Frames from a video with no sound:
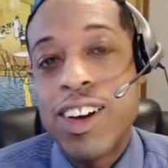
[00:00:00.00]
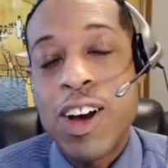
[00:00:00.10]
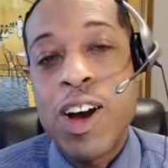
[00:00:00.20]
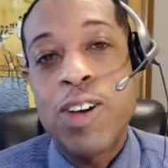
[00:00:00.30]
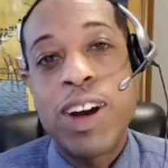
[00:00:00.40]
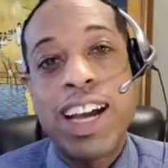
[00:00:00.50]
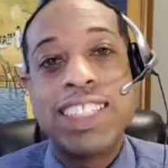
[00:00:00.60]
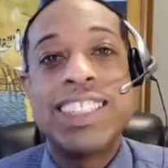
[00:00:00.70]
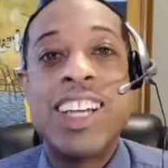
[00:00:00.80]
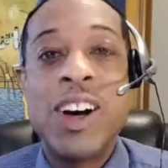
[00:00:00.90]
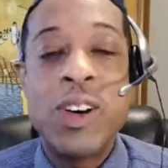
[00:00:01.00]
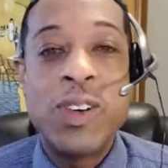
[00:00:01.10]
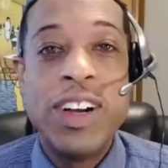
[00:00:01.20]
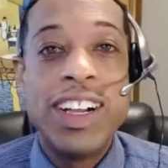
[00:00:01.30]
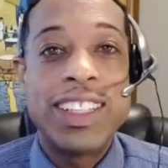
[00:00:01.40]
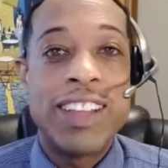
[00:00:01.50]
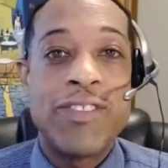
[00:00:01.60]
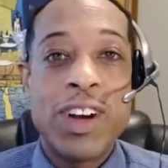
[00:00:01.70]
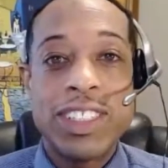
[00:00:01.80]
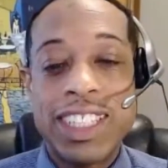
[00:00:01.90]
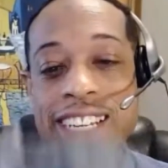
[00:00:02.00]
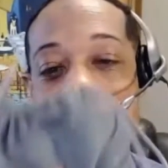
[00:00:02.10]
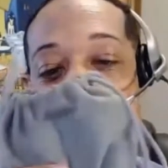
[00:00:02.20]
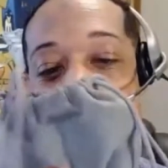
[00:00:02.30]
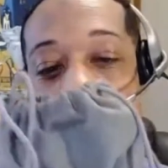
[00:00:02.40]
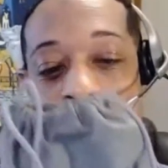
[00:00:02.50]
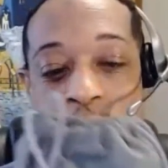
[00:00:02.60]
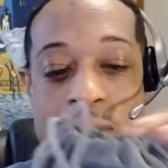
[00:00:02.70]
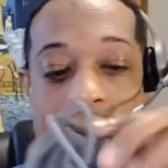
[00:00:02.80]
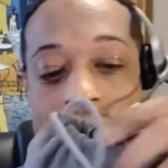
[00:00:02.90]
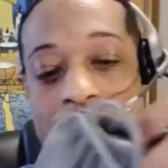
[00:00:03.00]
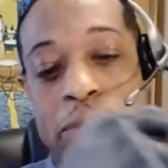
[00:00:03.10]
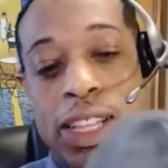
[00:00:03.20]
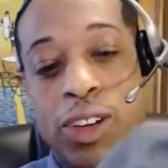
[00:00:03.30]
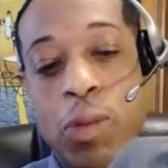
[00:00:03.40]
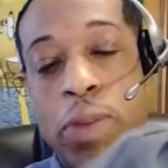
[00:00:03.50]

All right, so the first thing I have is my little